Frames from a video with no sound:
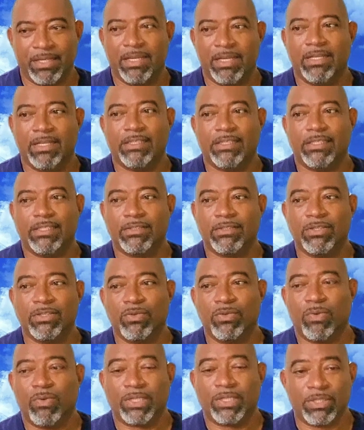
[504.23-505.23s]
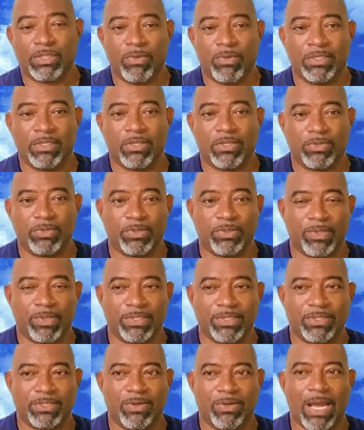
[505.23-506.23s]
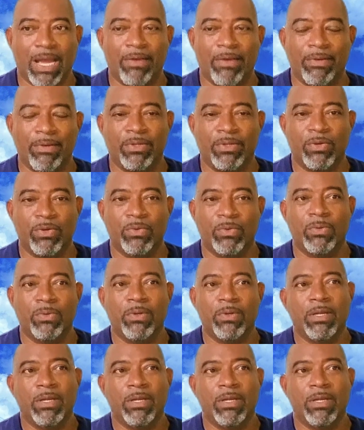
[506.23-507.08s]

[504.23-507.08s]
She's gonna do what she wants, how she wants. So I will go,